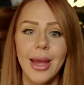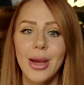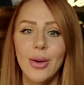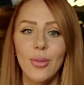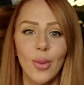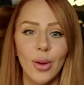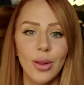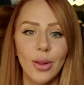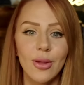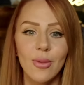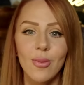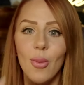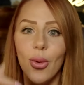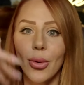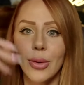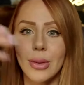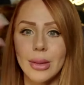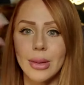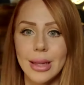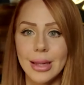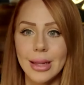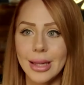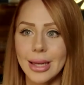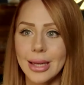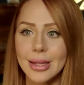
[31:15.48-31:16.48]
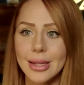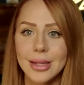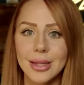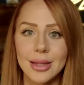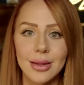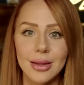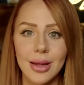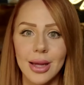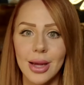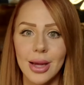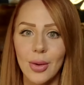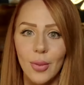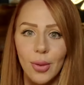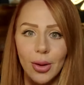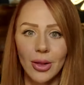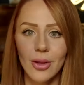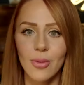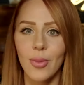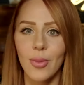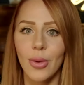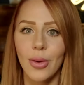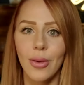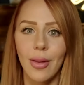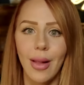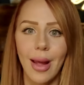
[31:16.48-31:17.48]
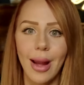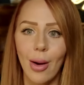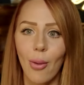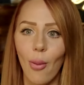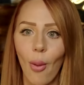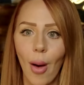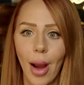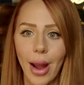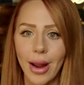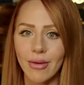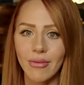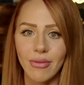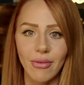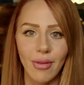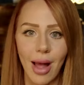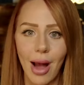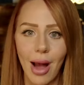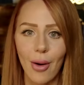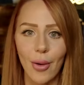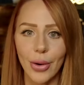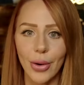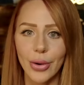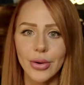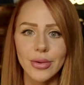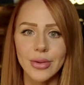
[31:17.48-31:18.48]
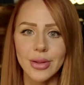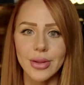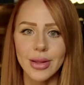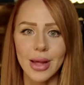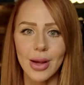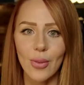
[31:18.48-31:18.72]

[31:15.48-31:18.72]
he wants more lilies. He wants more like white flowers.